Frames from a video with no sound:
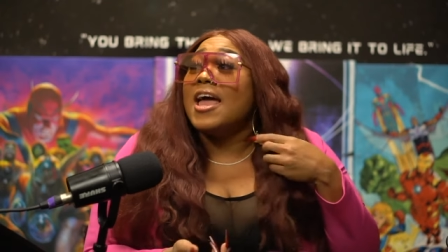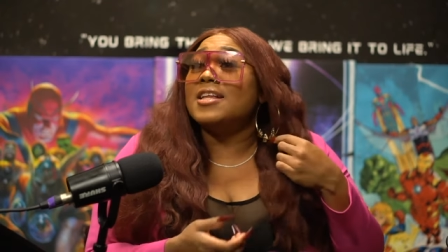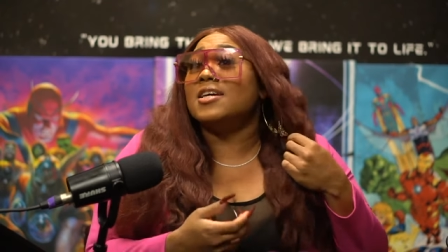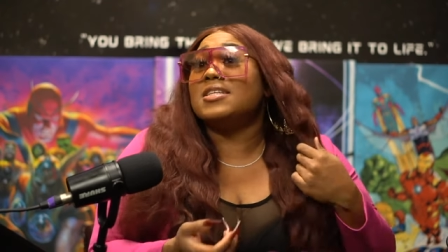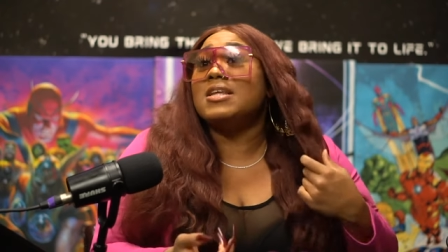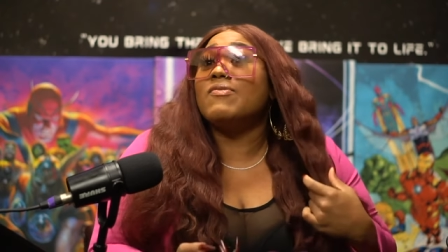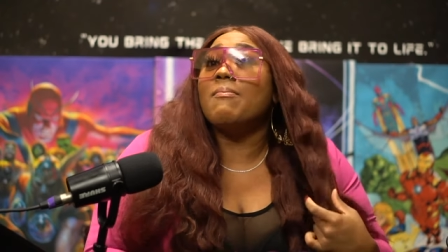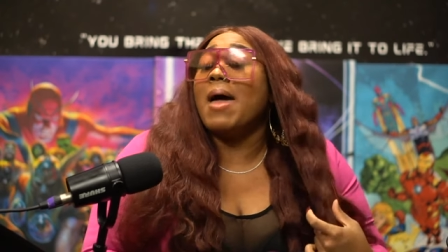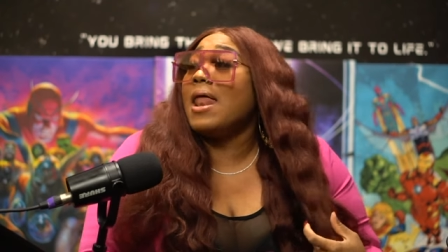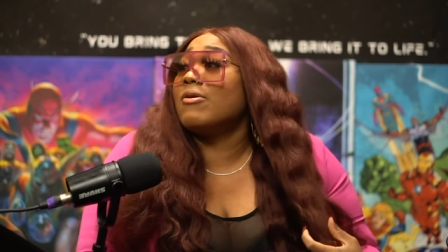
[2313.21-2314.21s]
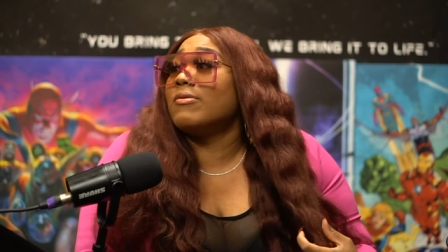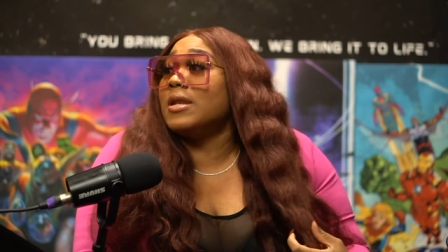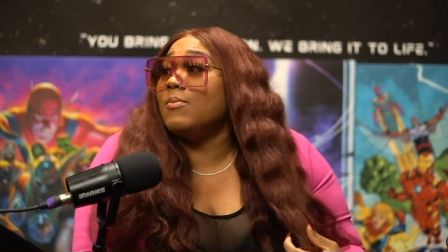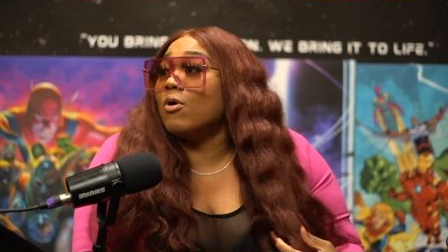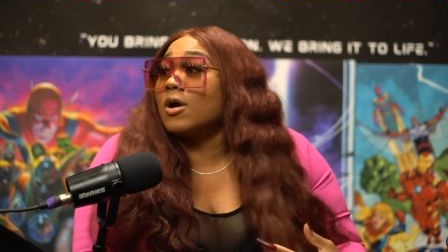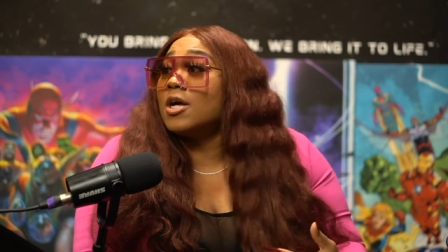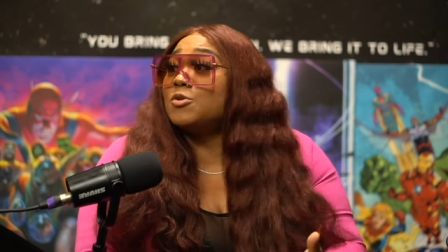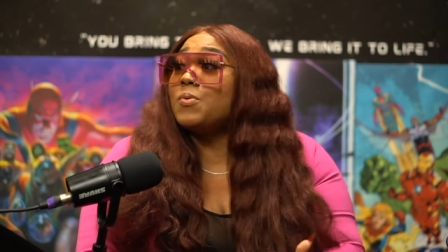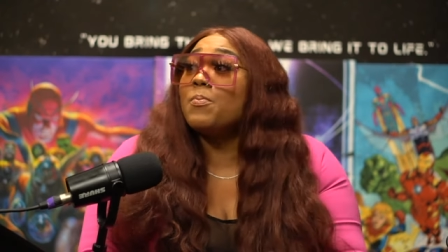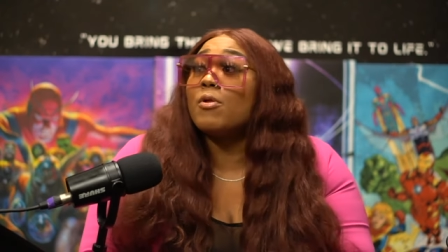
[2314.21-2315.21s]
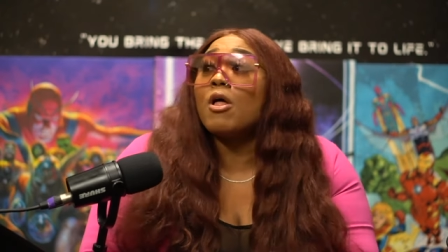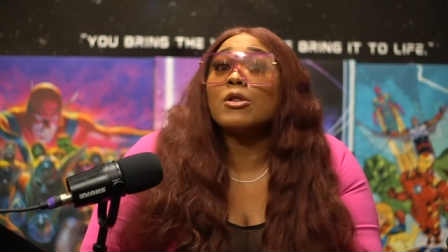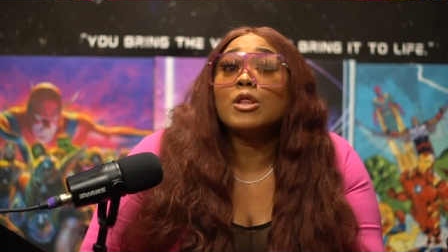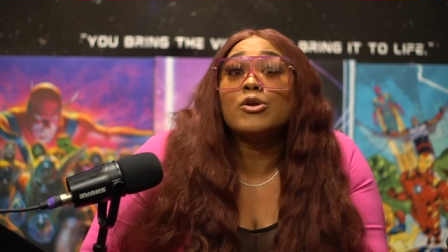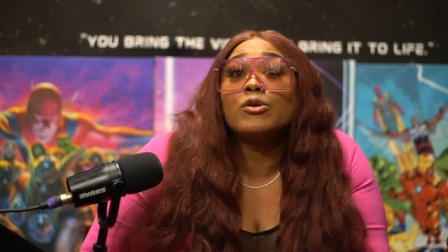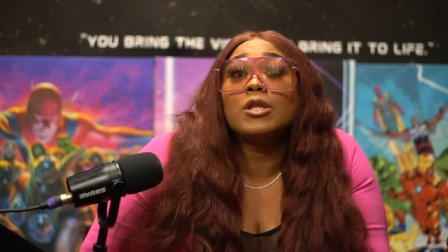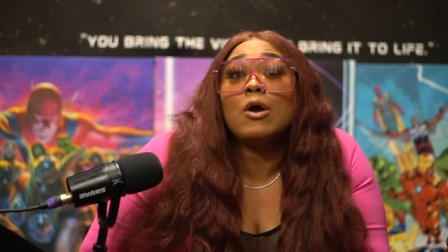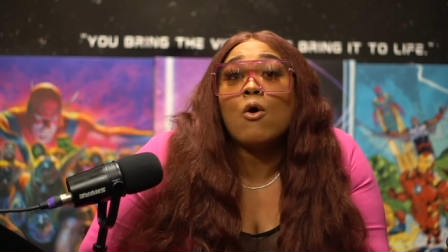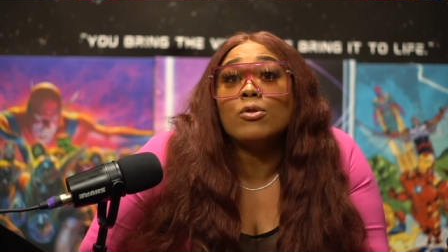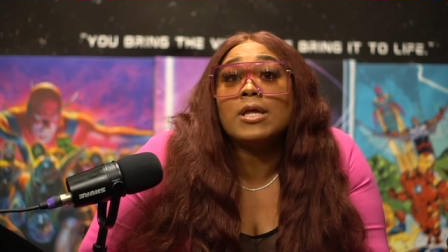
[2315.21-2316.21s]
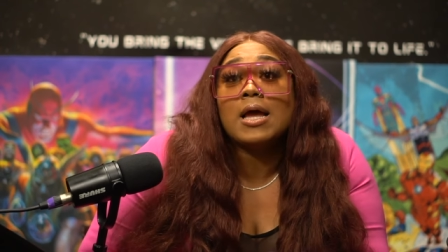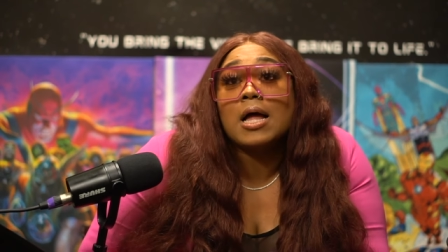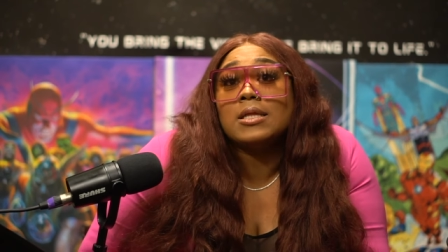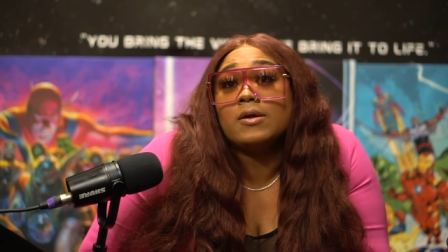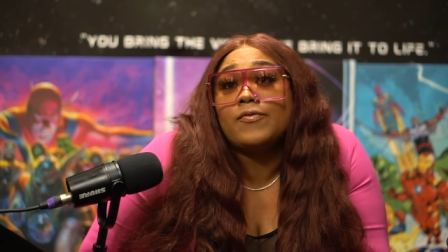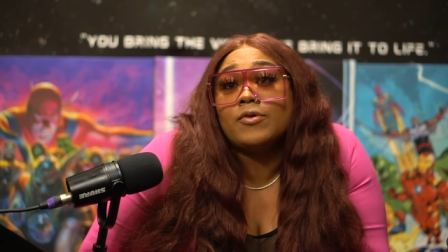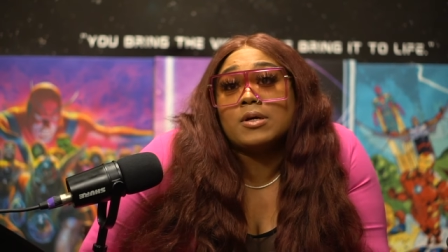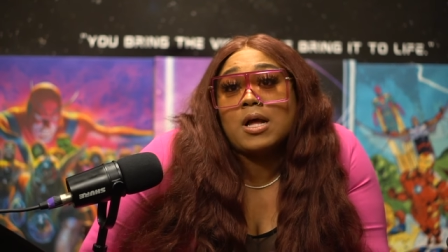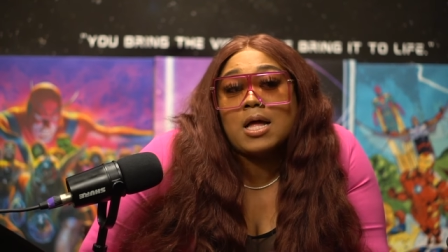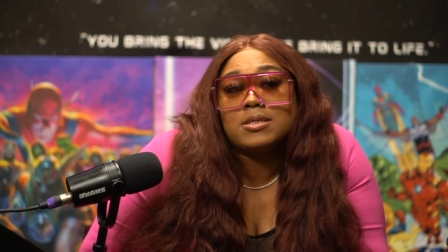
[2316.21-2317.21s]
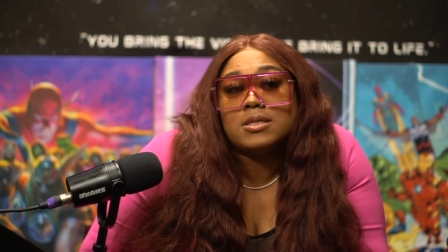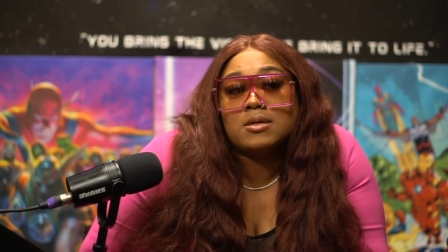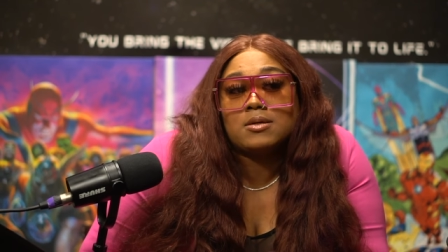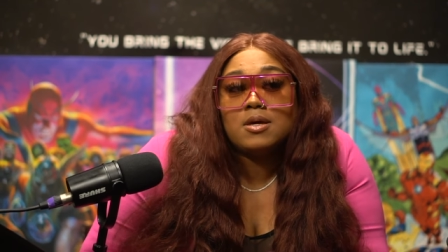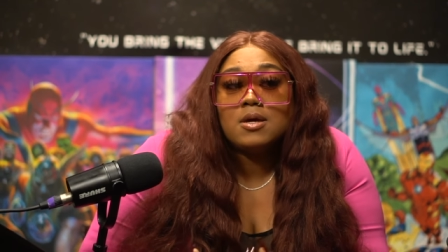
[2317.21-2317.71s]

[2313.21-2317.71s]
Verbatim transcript: it doesn't even matter anymore because people are literally only on there for the content.